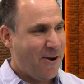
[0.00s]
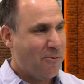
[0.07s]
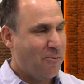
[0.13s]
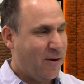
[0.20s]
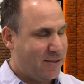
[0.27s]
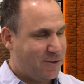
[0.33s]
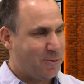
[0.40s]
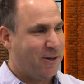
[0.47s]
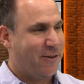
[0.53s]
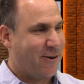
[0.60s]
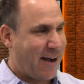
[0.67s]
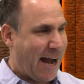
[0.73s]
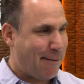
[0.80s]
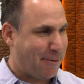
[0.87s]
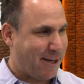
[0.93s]
with sort of
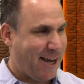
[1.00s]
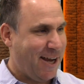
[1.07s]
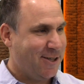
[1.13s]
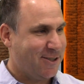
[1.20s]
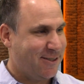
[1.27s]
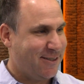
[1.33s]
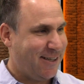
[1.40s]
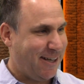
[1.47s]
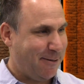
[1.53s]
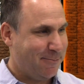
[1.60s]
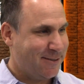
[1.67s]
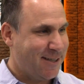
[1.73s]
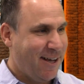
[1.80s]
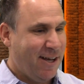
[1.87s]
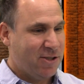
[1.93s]
their application
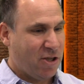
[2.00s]
teams.